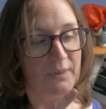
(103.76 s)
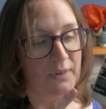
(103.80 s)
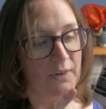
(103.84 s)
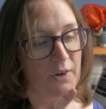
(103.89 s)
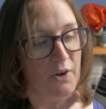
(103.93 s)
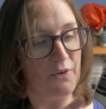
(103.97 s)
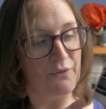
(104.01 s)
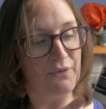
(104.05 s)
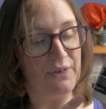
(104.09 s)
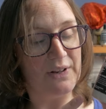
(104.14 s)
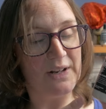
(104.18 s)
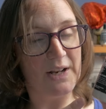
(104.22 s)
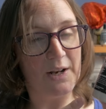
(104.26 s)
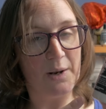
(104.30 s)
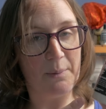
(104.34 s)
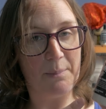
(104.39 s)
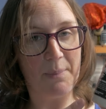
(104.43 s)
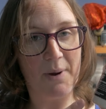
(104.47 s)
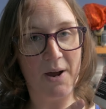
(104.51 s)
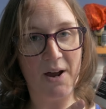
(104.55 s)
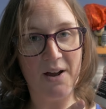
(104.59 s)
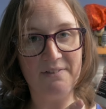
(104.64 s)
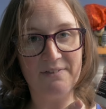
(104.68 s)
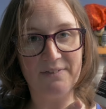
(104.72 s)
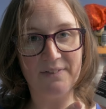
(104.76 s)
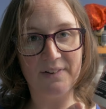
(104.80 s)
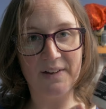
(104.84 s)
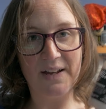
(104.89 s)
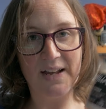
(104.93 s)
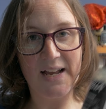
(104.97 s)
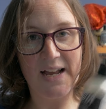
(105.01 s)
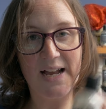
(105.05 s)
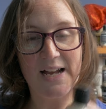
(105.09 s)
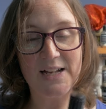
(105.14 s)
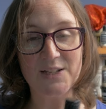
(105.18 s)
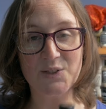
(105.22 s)
of Vanilla Puff,
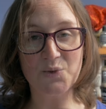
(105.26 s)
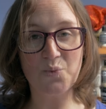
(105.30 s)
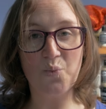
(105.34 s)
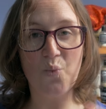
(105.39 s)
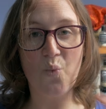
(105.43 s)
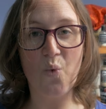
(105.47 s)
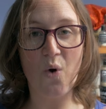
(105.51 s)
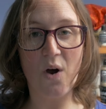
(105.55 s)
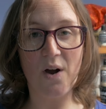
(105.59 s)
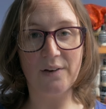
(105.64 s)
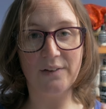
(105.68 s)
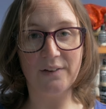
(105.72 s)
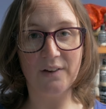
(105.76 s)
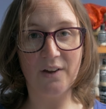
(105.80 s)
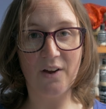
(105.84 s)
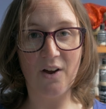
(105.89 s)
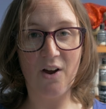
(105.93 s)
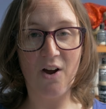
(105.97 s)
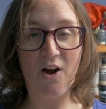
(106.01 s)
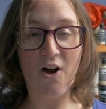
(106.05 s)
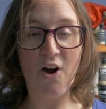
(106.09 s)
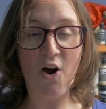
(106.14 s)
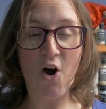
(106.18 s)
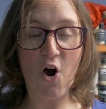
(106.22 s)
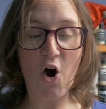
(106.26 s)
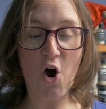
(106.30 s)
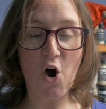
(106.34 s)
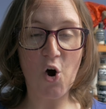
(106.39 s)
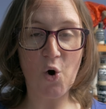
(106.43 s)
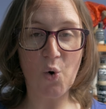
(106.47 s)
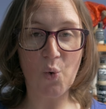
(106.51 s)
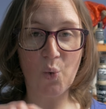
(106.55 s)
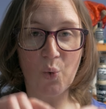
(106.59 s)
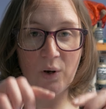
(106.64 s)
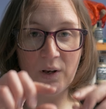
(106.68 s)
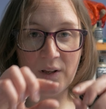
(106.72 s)
has one
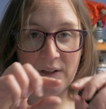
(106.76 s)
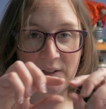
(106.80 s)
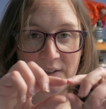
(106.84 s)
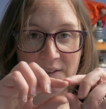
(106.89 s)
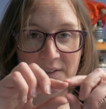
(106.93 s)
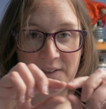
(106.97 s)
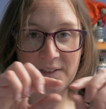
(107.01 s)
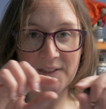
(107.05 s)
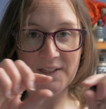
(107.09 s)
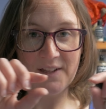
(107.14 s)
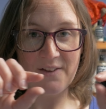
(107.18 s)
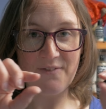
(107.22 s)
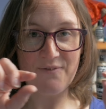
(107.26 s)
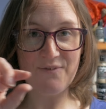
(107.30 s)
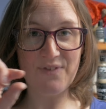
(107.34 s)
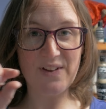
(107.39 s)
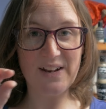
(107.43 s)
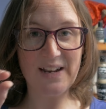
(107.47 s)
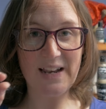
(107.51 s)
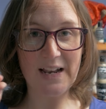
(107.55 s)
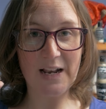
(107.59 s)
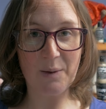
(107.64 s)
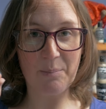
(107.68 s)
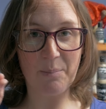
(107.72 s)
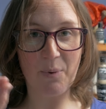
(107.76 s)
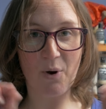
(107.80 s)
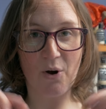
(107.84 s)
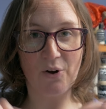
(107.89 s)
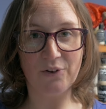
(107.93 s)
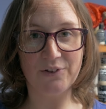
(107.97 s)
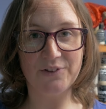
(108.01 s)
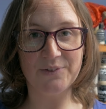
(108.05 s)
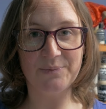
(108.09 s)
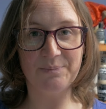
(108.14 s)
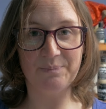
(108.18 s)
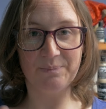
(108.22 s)
whole vanilla
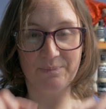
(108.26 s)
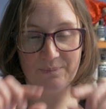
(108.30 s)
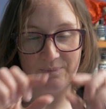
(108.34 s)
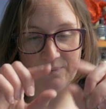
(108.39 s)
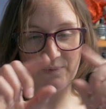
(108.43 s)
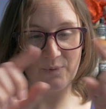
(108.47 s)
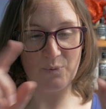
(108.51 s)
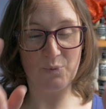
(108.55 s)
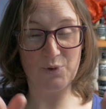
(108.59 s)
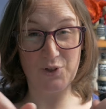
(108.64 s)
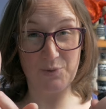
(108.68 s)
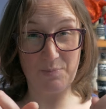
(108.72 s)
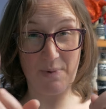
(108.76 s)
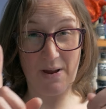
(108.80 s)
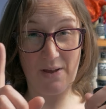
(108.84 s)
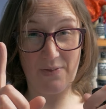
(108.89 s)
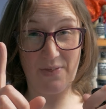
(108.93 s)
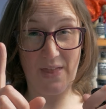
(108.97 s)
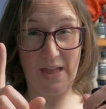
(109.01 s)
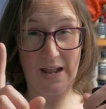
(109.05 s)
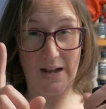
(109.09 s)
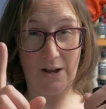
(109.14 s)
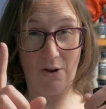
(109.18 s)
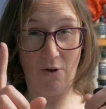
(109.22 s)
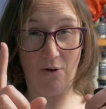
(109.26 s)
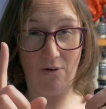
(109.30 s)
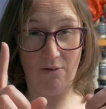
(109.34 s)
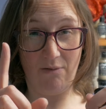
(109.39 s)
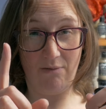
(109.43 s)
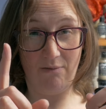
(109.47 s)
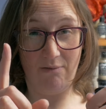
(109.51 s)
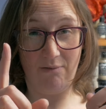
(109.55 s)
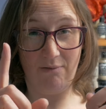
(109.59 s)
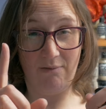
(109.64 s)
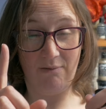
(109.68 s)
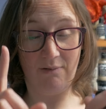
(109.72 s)
pod, which is about that long,
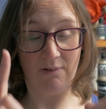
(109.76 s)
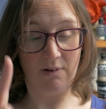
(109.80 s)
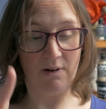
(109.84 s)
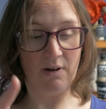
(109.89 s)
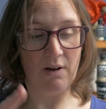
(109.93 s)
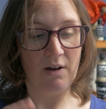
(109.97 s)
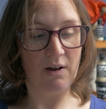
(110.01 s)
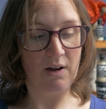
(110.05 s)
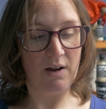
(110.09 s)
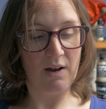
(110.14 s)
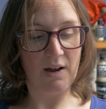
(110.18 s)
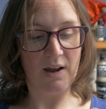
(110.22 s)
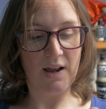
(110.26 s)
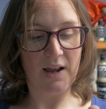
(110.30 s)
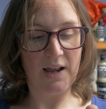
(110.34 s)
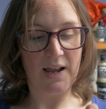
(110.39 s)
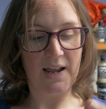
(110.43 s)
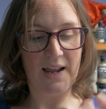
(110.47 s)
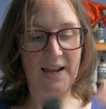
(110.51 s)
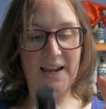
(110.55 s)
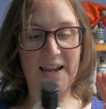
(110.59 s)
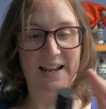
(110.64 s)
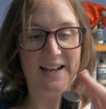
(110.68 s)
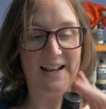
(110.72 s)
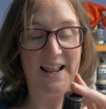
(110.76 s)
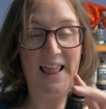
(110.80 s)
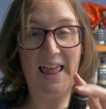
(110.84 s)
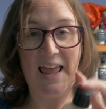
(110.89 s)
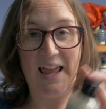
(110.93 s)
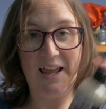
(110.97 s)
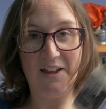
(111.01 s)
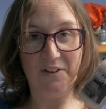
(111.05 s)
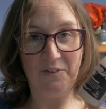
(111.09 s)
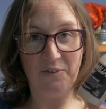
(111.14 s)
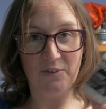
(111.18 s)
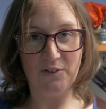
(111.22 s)
in
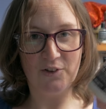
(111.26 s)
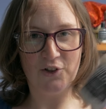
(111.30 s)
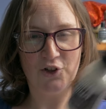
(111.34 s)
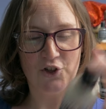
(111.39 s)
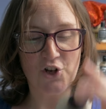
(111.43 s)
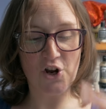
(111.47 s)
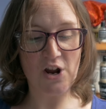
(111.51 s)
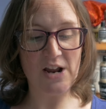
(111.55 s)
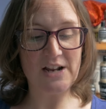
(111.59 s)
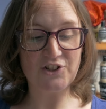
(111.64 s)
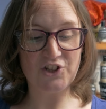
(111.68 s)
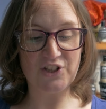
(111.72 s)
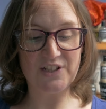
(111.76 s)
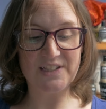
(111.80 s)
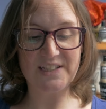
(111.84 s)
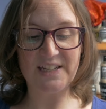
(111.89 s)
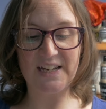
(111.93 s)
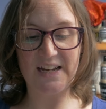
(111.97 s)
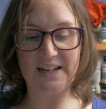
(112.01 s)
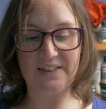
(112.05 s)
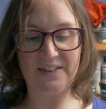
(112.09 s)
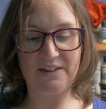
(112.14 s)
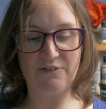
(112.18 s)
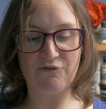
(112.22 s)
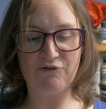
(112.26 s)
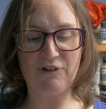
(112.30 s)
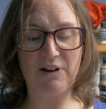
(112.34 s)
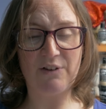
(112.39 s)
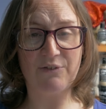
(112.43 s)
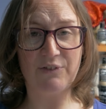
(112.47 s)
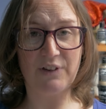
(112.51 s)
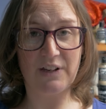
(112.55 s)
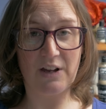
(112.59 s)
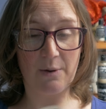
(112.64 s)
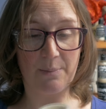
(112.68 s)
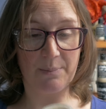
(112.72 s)
there. You don't actually see it, they've
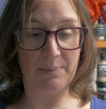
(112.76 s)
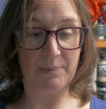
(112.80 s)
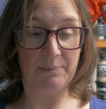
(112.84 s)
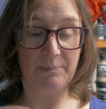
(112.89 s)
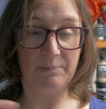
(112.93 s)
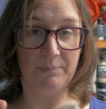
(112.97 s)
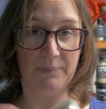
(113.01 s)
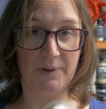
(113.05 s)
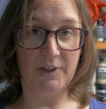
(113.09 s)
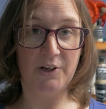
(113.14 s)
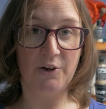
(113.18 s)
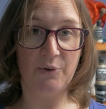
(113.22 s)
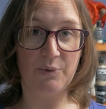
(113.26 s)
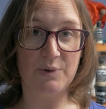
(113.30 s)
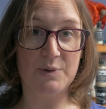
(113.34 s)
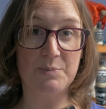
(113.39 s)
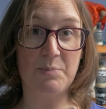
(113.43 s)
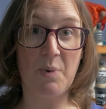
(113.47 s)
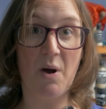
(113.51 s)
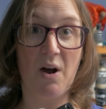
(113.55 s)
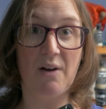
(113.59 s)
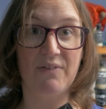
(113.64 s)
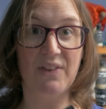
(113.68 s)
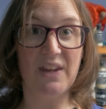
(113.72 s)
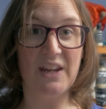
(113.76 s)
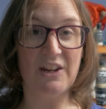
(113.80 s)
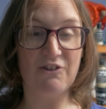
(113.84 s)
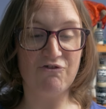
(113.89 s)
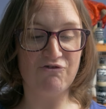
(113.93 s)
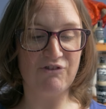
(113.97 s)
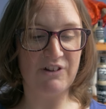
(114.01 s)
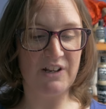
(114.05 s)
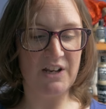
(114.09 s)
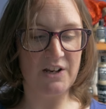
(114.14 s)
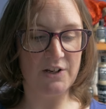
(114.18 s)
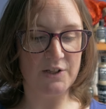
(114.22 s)
ground it up and, you know, it's part of the
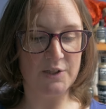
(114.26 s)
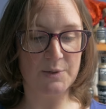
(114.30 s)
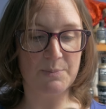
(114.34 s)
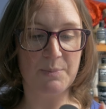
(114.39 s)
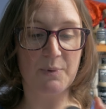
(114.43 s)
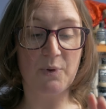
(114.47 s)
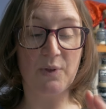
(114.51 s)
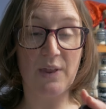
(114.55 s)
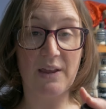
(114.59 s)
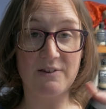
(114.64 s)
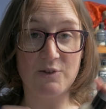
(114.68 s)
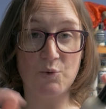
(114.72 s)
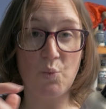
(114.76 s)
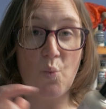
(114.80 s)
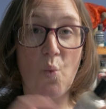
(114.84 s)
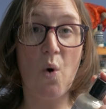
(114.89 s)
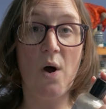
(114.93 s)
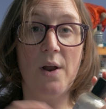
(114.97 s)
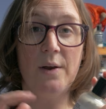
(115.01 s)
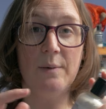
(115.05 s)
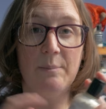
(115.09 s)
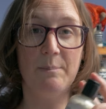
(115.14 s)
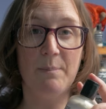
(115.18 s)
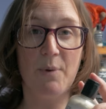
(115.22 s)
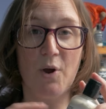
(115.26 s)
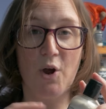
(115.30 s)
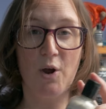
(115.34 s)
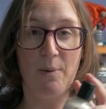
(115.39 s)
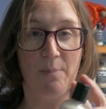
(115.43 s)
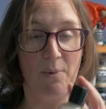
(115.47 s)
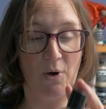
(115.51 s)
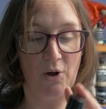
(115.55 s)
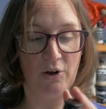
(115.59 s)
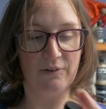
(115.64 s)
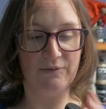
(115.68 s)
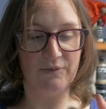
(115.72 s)
ingredients, but there's one per
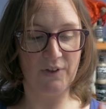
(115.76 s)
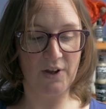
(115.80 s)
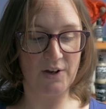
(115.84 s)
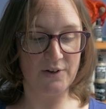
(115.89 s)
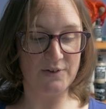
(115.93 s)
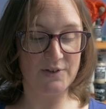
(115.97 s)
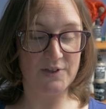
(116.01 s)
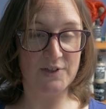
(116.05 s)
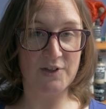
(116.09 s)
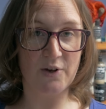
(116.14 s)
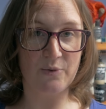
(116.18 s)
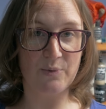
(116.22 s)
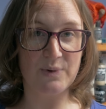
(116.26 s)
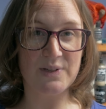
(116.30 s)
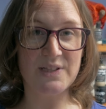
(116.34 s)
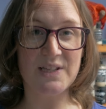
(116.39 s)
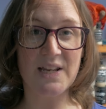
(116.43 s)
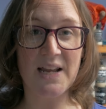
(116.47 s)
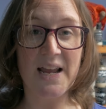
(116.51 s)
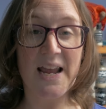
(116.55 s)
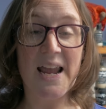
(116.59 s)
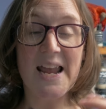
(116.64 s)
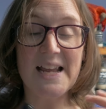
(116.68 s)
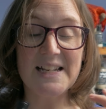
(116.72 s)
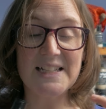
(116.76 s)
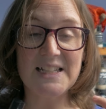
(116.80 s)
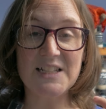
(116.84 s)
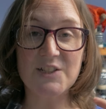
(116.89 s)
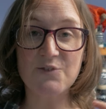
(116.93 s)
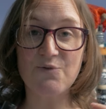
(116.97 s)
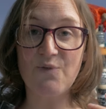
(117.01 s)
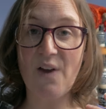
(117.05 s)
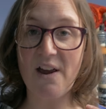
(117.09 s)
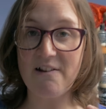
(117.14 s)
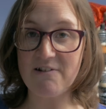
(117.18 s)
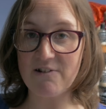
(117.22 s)
bottle of those, so it is
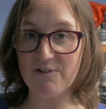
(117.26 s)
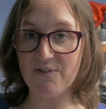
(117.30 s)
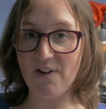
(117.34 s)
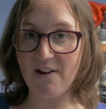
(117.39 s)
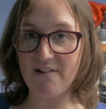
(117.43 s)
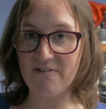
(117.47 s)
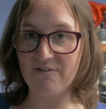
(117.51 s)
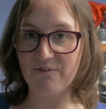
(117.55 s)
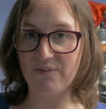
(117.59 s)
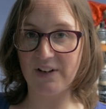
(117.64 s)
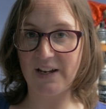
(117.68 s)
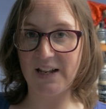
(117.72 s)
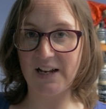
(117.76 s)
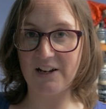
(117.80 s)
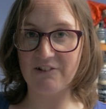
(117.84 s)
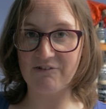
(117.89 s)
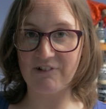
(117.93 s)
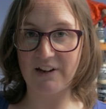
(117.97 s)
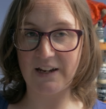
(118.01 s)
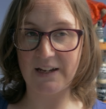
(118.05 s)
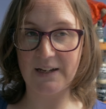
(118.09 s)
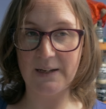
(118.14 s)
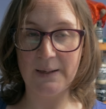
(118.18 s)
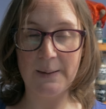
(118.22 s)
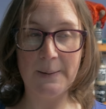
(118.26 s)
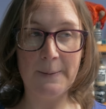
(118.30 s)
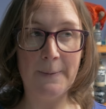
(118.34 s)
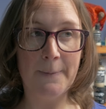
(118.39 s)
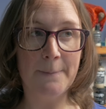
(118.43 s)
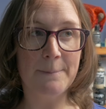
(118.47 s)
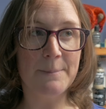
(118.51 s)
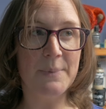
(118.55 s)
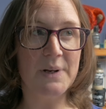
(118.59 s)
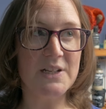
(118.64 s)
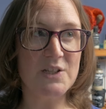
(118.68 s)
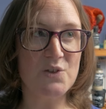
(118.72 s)
very, very vanilla-y,
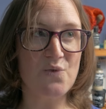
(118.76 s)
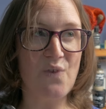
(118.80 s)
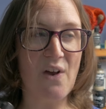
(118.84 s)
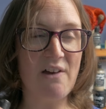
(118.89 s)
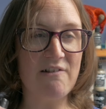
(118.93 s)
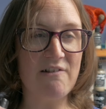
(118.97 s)
but it's